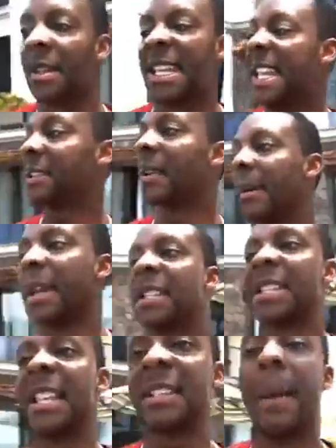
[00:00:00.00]
She's
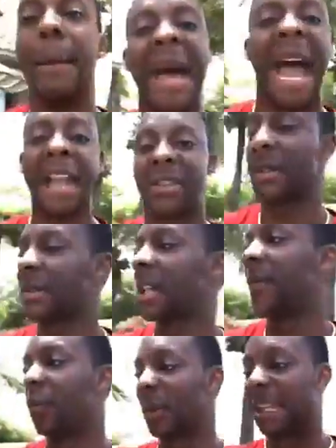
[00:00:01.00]
imagining
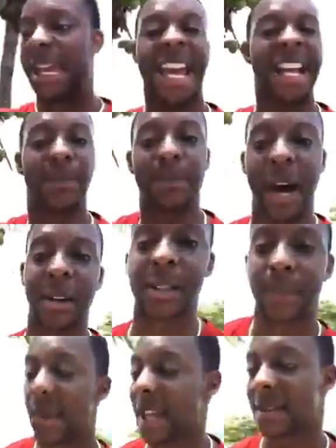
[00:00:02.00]
himself with the Xbox,
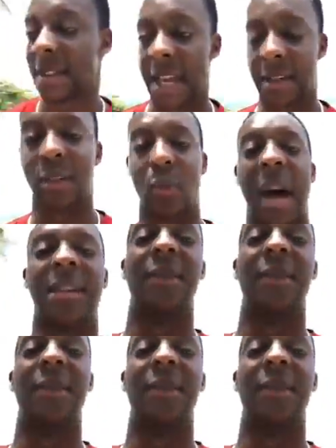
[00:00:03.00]
the PlayStation, right?